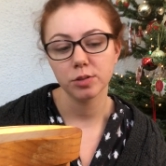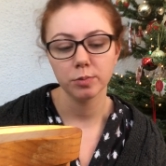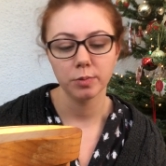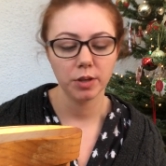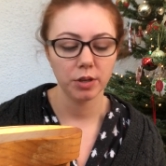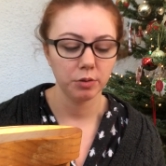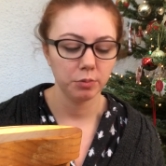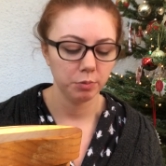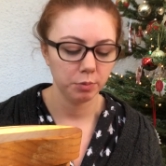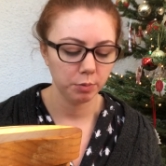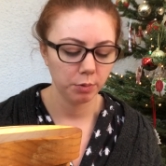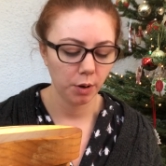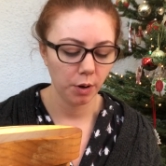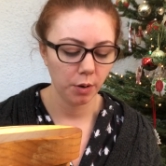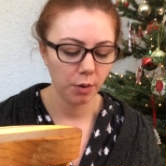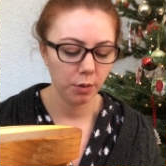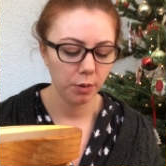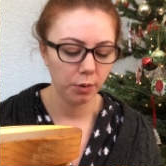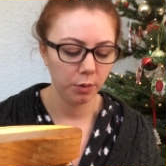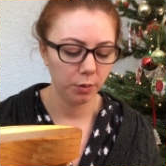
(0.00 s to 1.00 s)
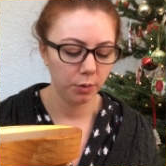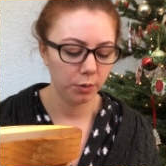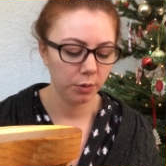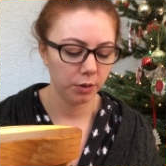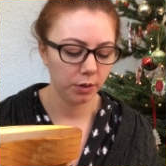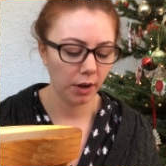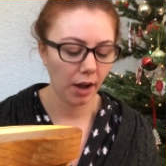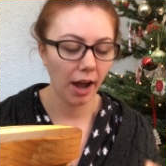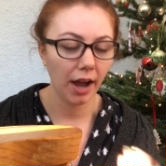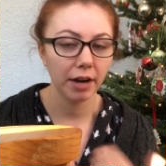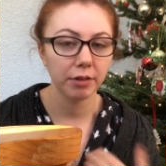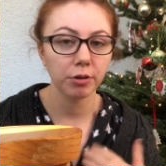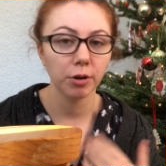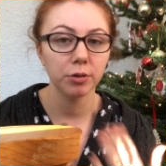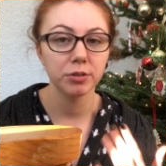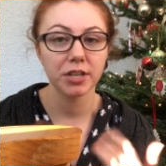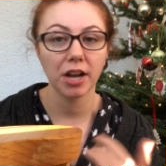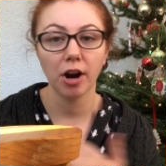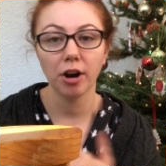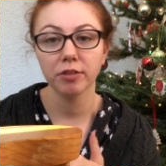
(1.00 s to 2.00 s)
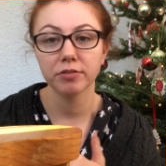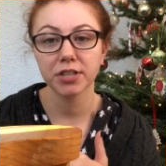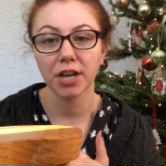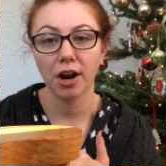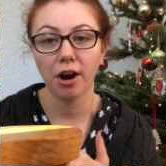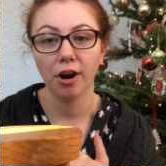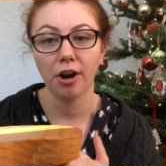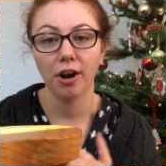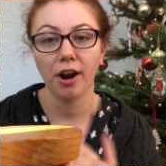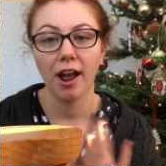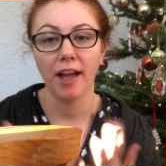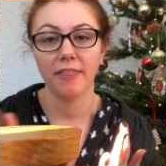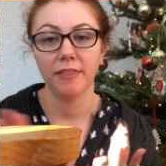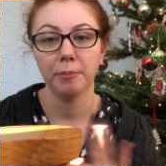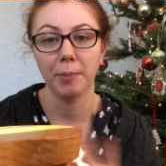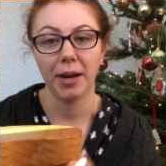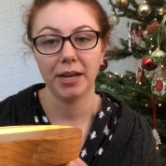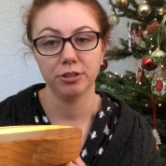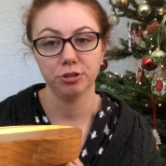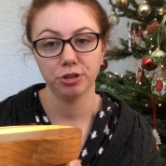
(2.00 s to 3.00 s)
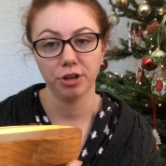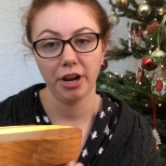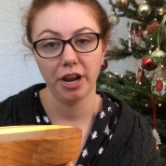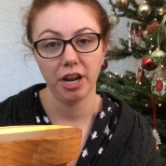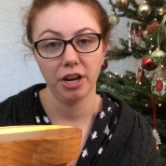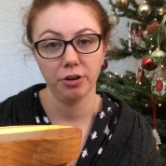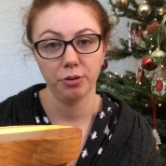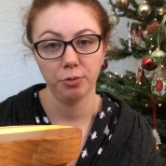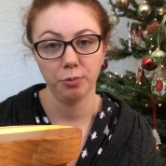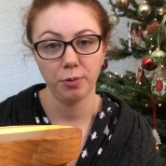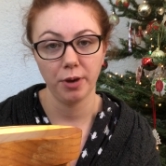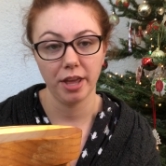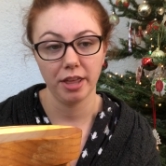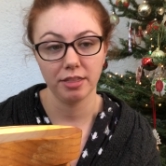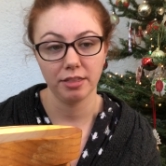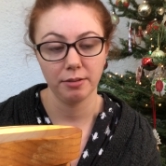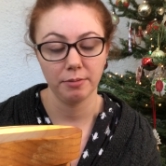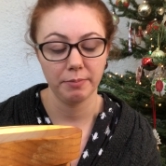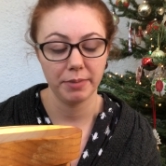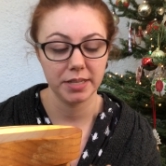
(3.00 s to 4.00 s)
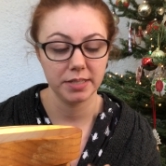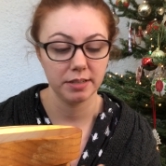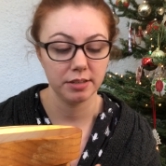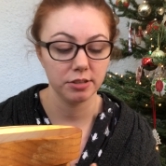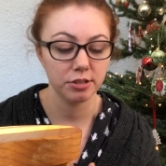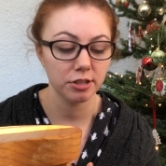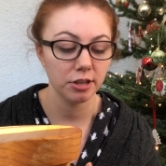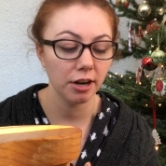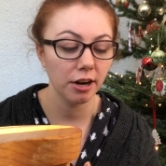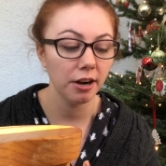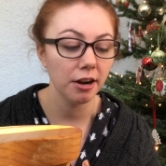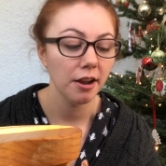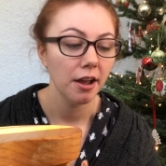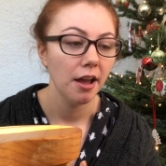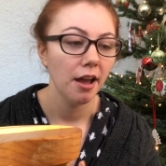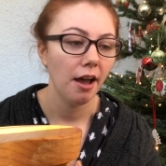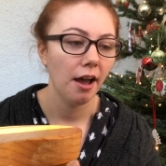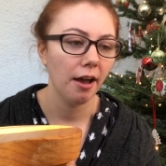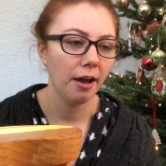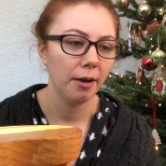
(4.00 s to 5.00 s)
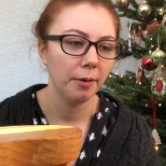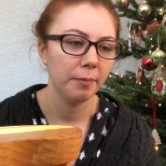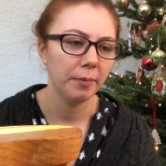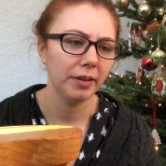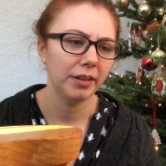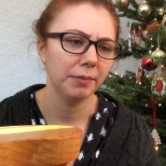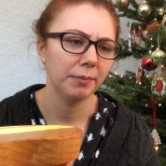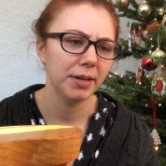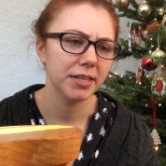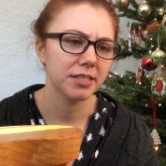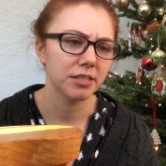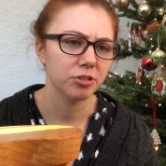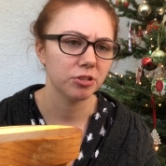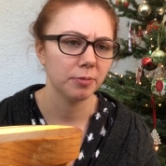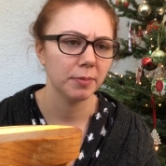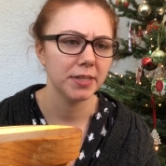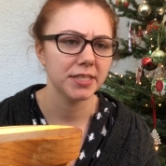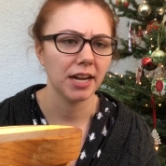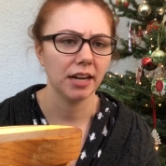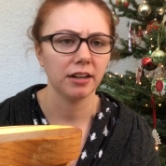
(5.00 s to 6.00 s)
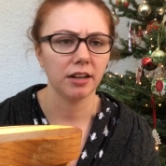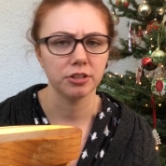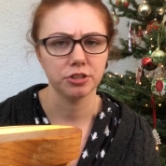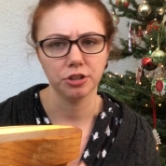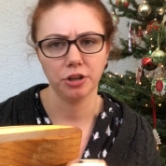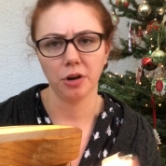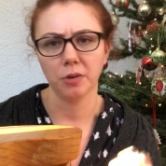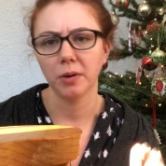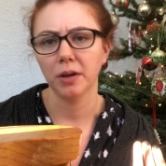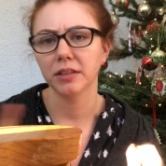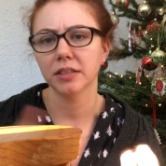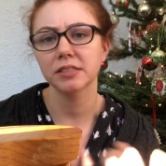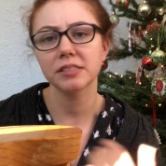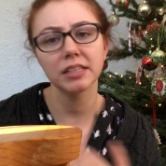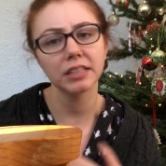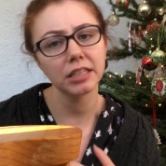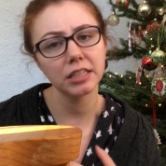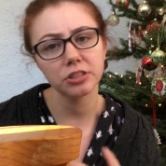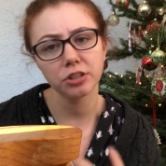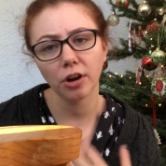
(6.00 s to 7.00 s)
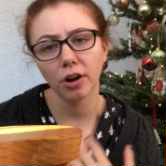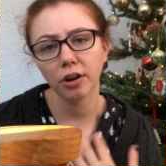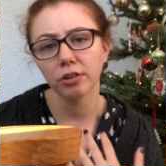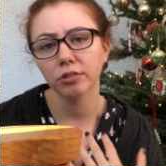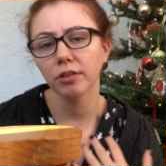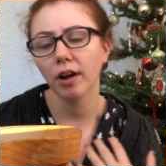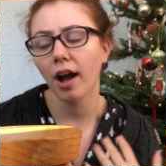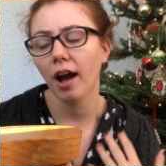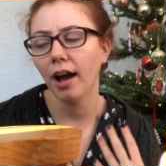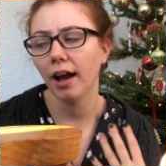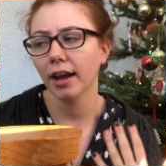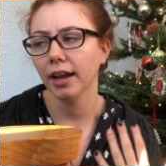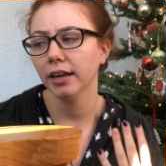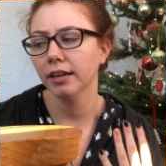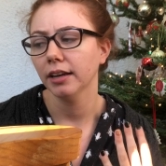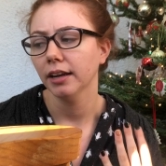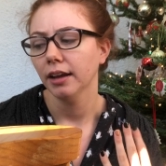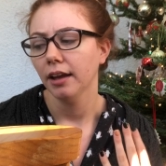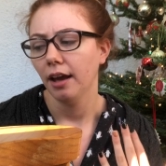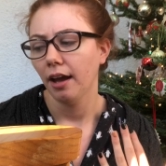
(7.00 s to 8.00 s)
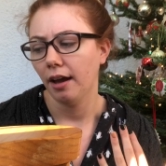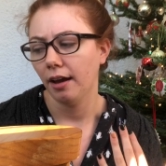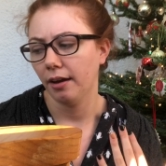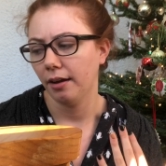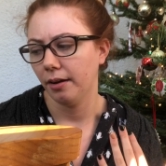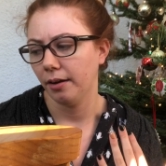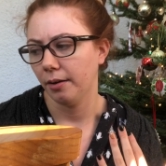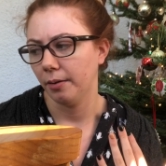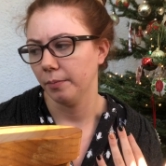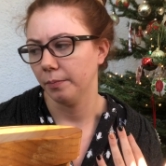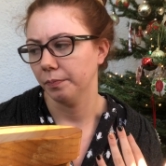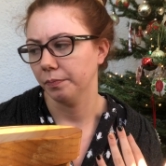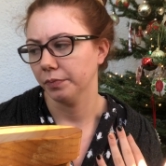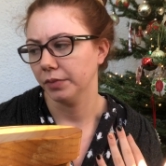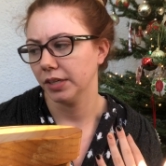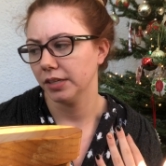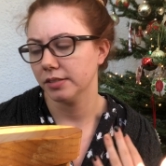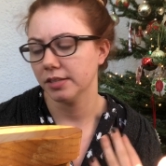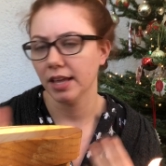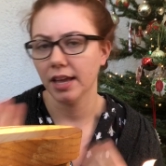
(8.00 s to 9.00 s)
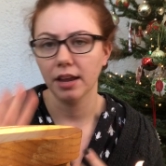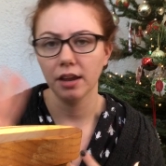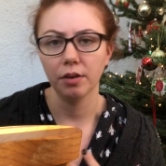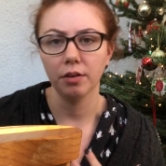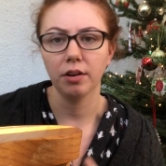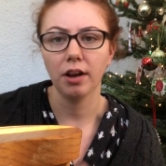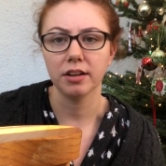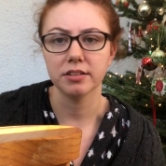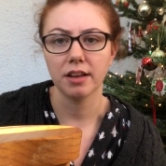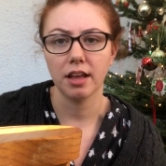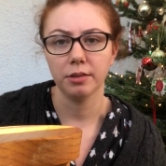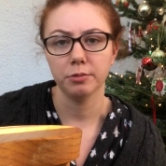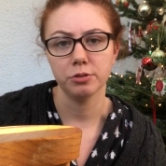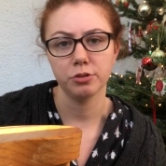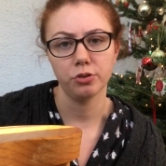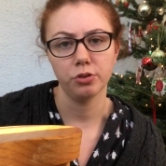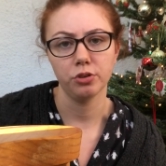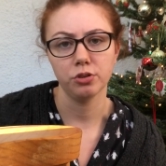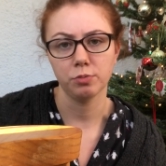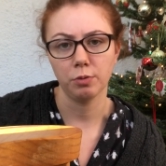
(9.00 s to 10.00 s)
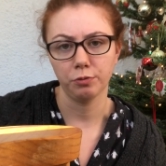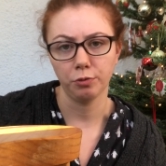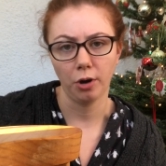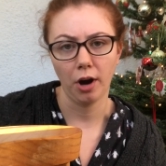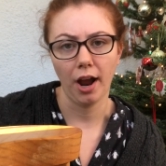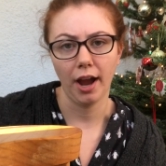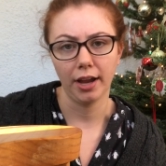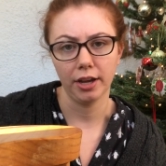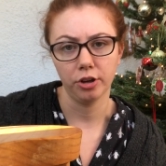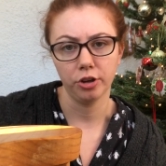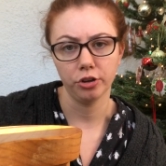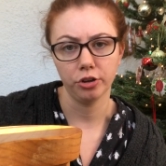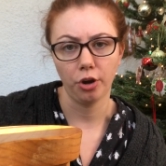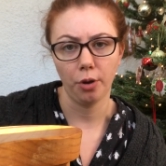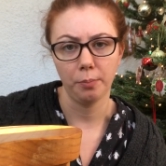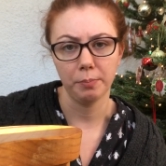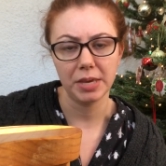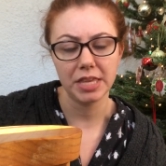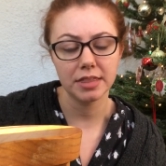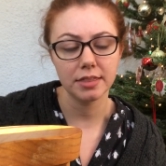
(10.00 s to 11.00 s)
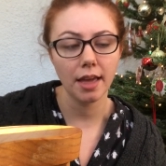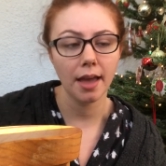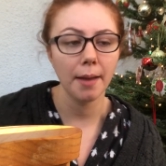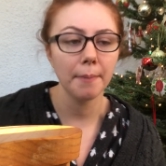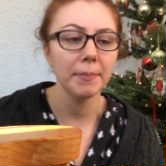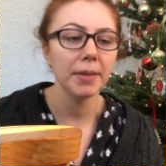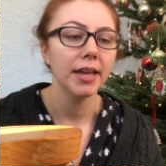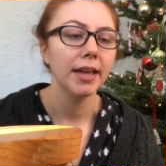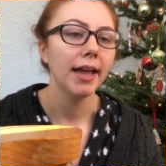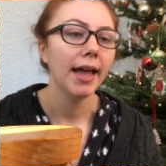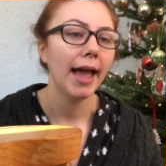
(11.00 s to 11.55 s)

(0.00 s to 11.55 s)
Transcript: We rode, I rode Tower of Terror and the Mine Train with my sister. Um, and then my sister and my dad got to go on the Slinky Dog ride because um, they got to Hollywood Studios before I could go meet them.